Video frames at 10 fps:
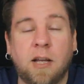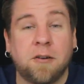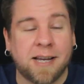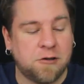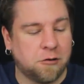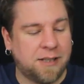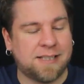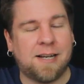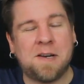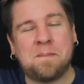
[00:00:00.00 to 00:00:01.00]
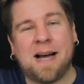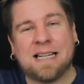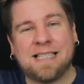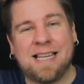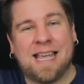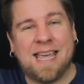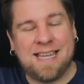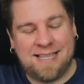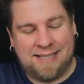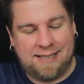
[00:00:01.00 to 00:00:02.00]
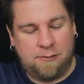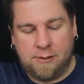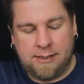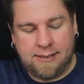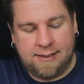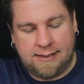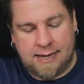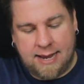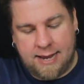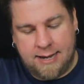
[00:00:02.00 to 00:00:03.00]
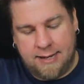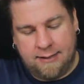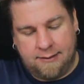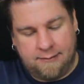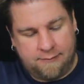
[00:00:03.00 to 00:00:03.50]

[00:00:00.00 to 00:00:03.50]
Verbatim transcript: Okay, so let's unbox it and see what's inside.